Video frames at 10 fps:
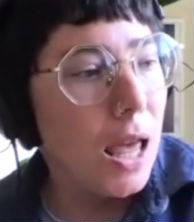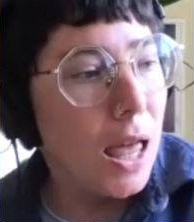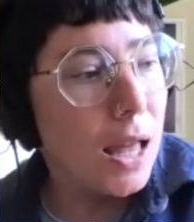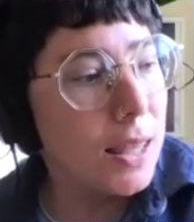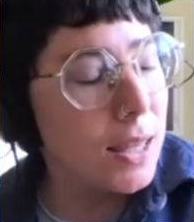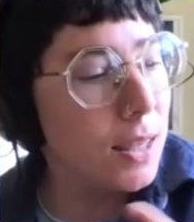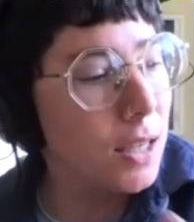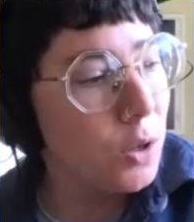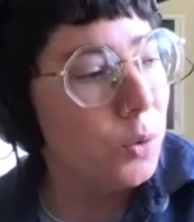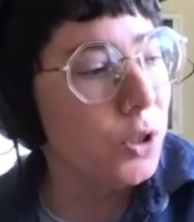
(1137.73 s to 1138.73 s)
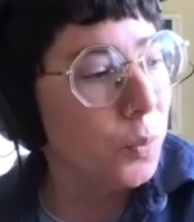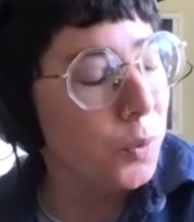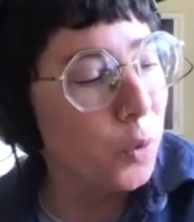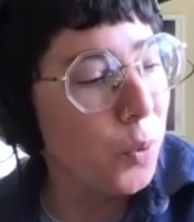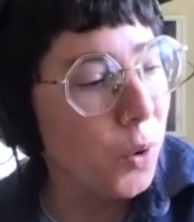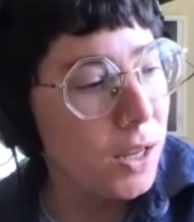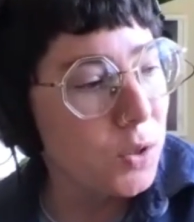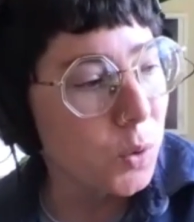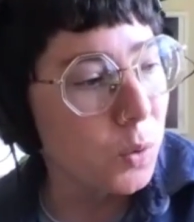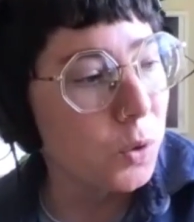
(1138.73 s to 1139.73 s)
And I think that your point
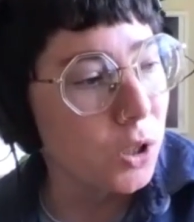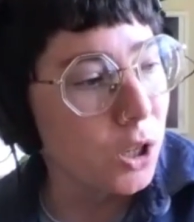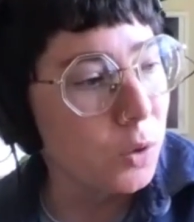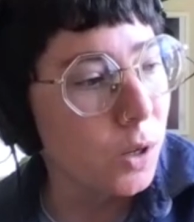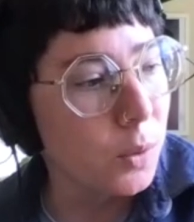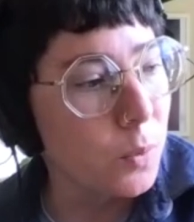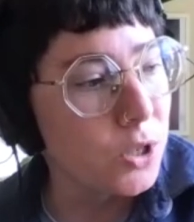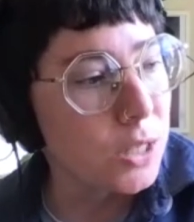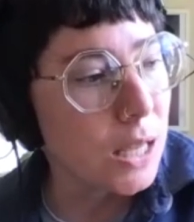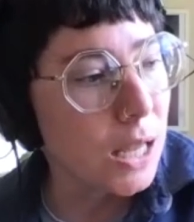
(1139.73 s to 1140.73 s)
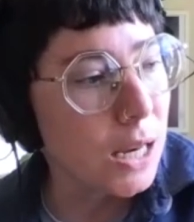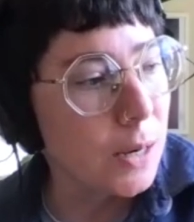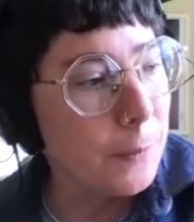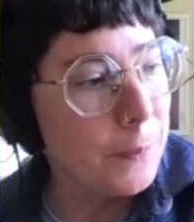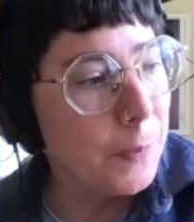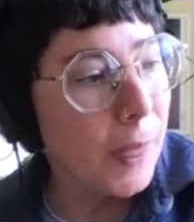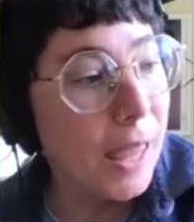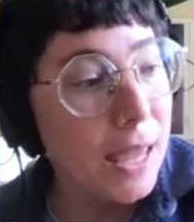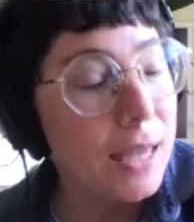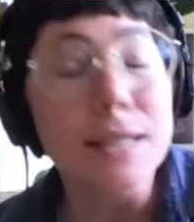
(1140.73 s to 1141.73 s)
is a really good one, which is that
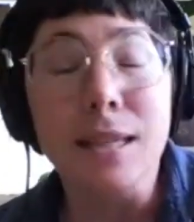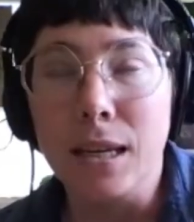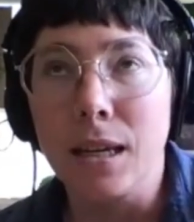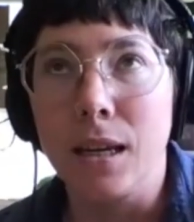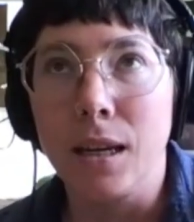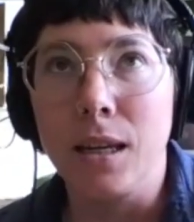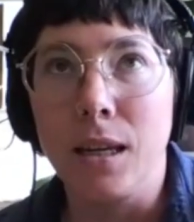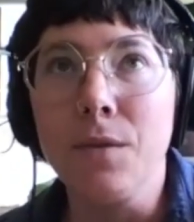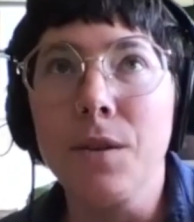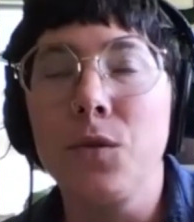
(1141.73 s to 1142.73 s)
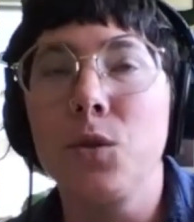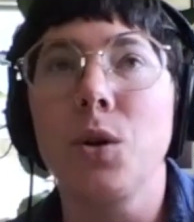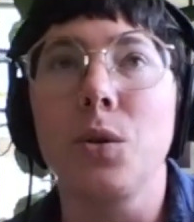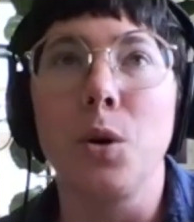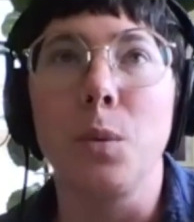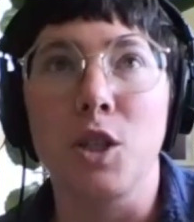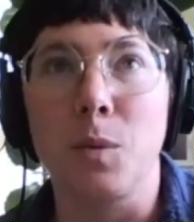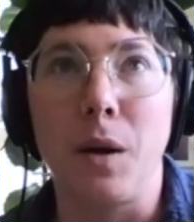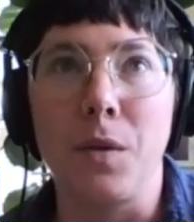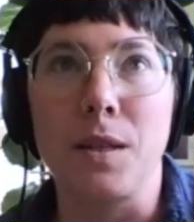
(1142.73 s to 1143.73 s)
it's, even if you don't know much
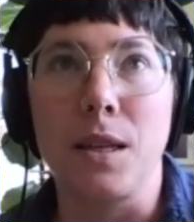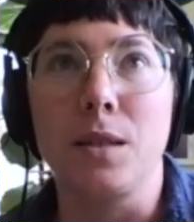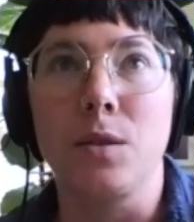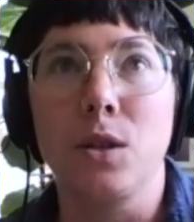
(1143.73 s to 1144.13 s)
about this, it's